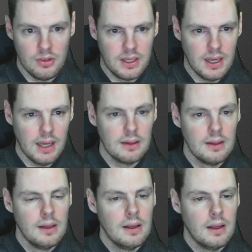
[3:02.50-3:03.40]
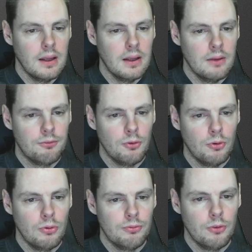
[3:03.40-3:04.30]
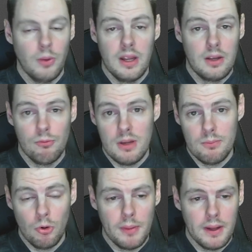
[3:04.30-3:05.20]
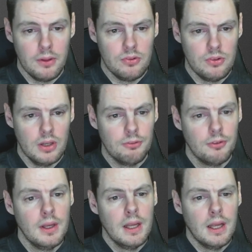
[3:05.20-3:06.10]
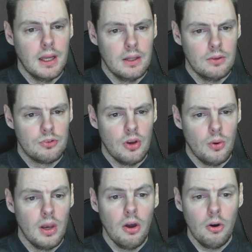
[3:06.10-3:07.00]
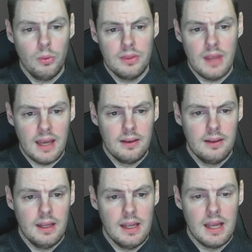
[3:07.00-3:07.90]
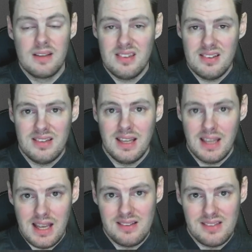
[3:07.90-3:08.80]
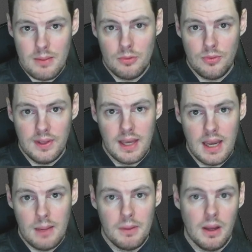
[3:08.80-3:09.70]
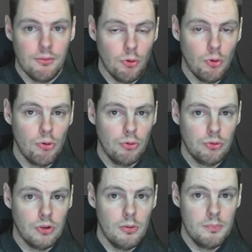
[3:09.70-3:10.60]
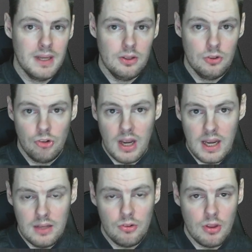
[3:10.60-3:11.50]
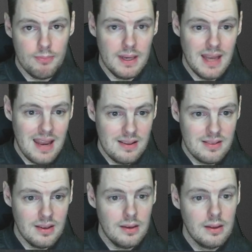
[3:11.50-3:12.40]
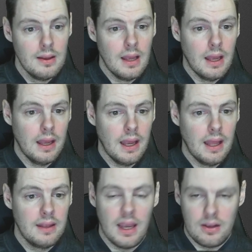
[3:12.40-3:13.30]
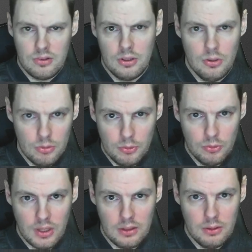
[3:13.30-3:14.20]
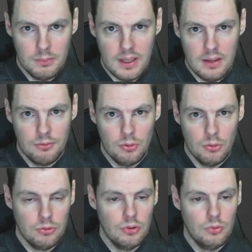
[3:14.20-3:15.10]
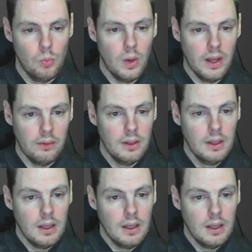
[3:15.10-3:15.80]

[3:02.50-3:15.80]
I can, for where you can read more about this stuff. So along with that, the existing ESMs for the game have also been changed. They've been edited, and the executables had an update, of course, as well.